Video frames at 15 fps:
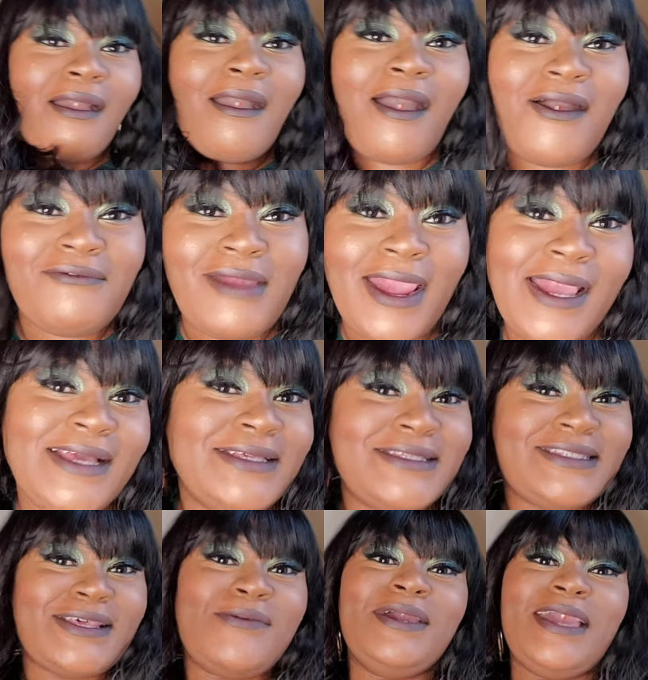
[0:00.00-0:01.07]
All right,
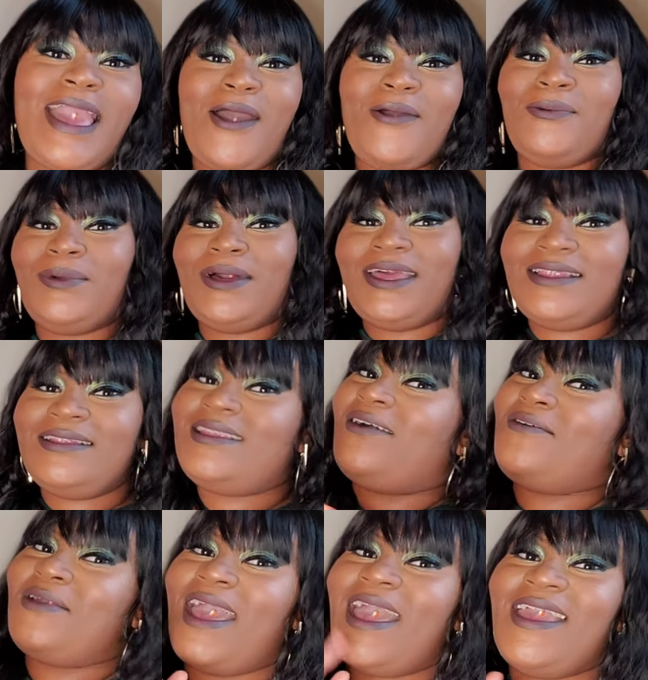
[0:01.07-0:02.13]
so we got one.
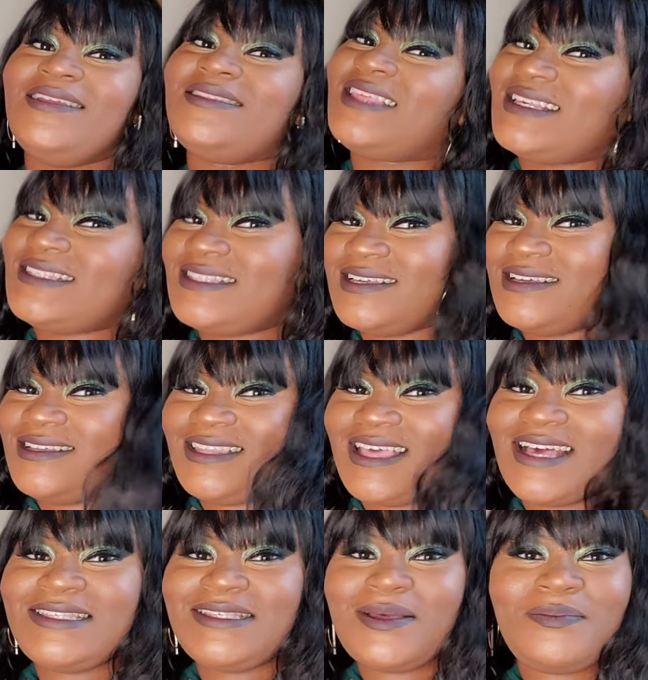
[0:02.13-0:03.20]
Okay, that's
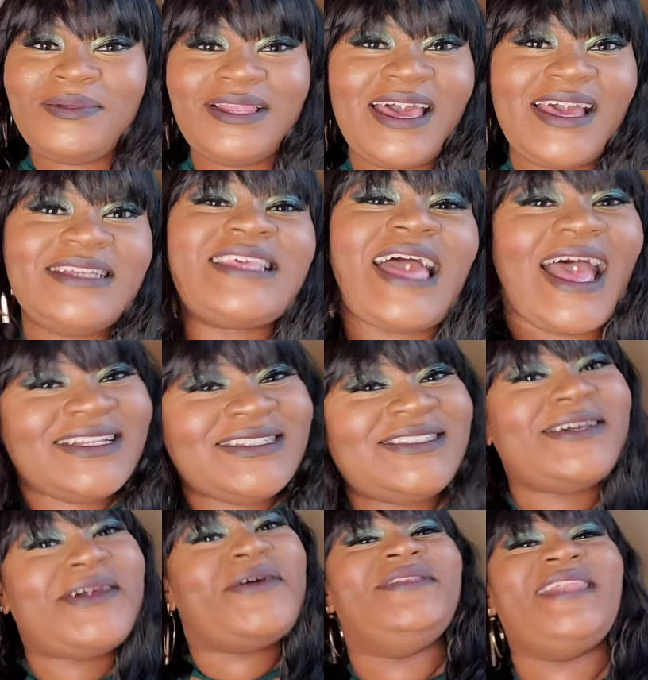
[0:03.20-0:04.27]
a plus. I
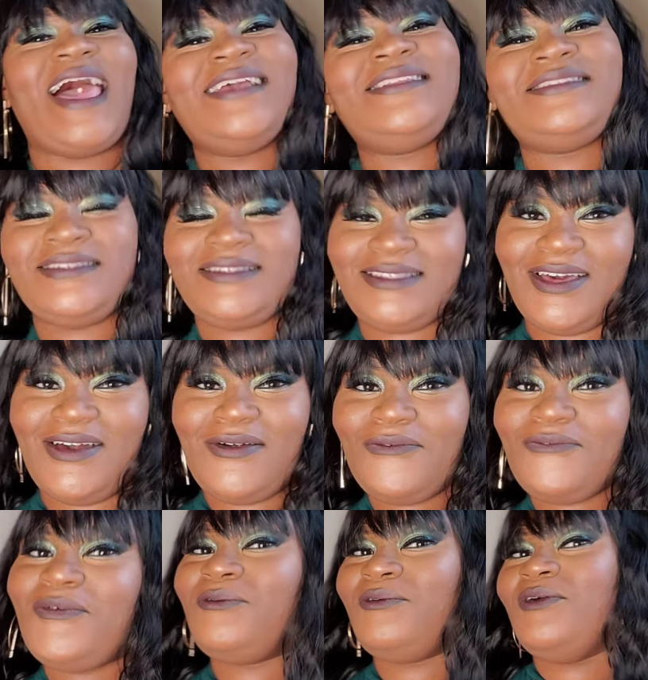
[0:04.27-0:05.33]
do like this though,
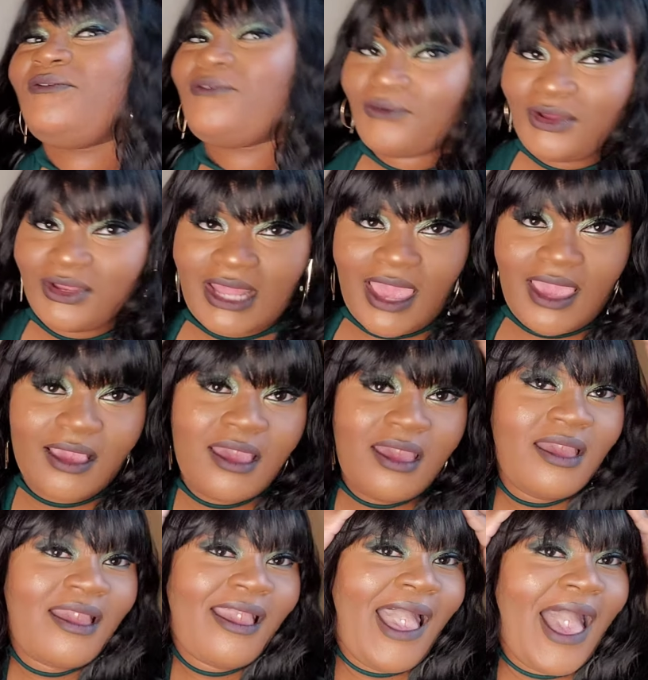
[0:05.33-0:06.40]
for real. Like,
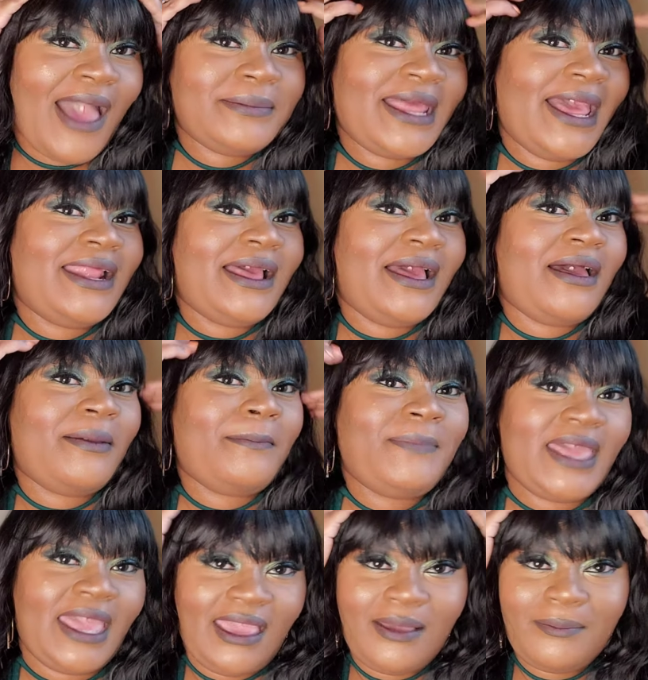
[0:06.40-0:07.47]
I'm not a
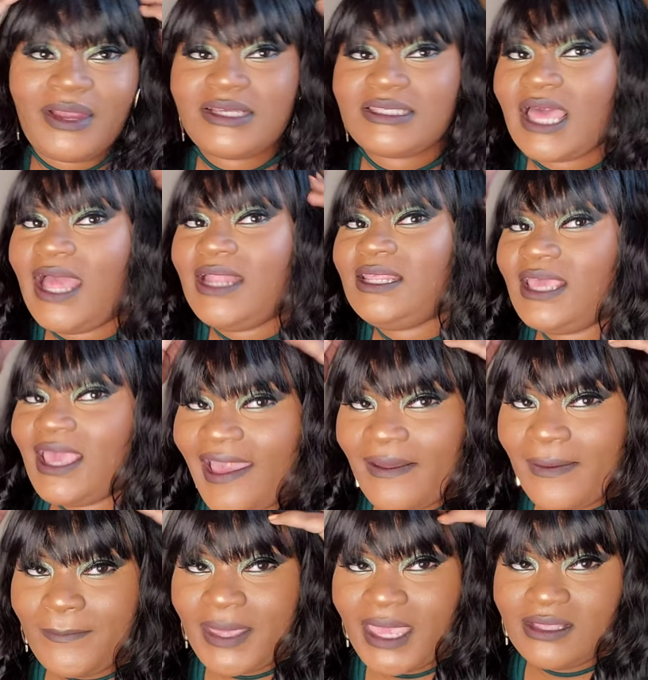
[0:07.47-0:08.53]
bang person. I did
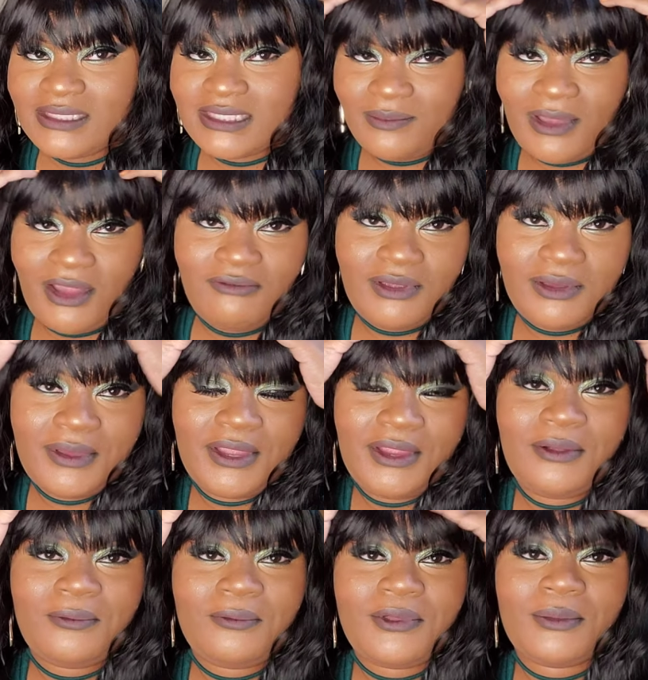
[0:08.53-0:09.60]
have bangs in my real hair
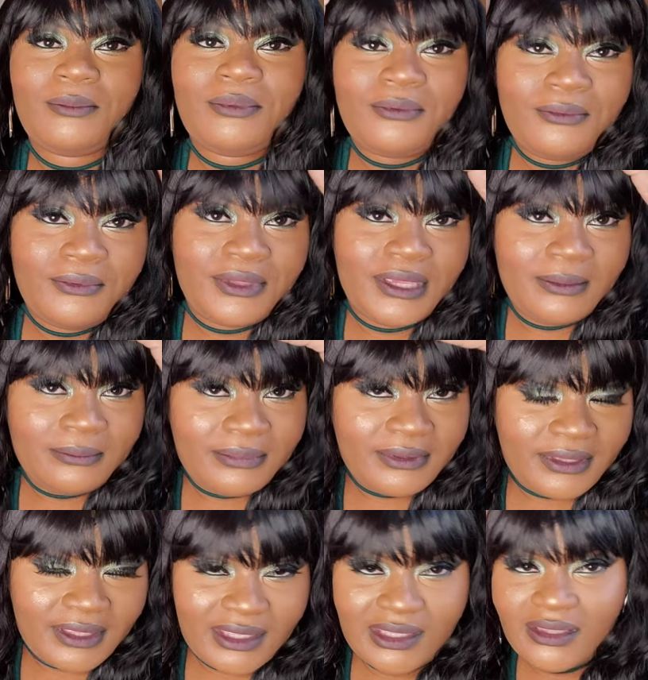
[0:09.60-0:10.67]
at one point,
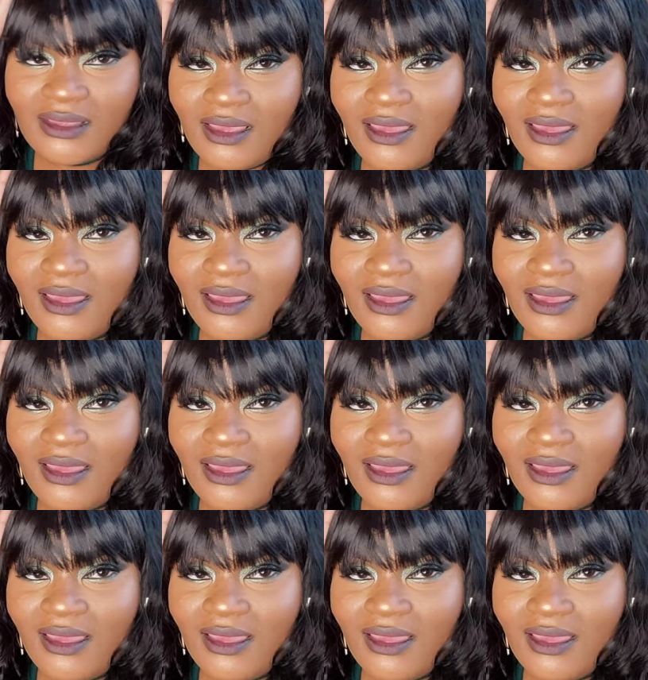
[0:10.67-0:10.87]
but